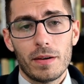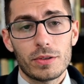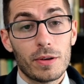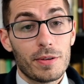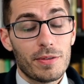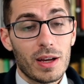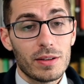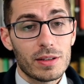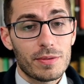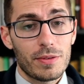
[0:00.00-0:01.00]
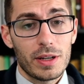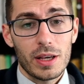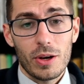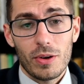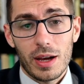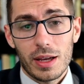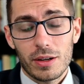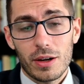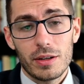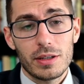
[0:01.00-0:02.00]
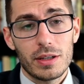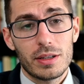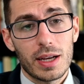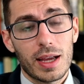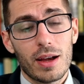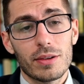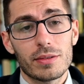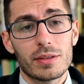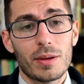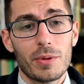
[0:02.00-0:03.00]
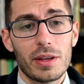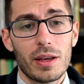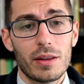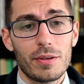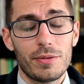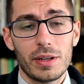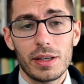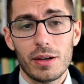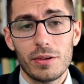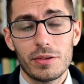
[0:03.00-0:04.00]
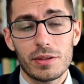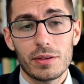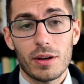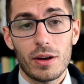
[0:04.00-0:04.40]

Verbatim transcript: So if you found this video, I encourage you to check out some of the other videos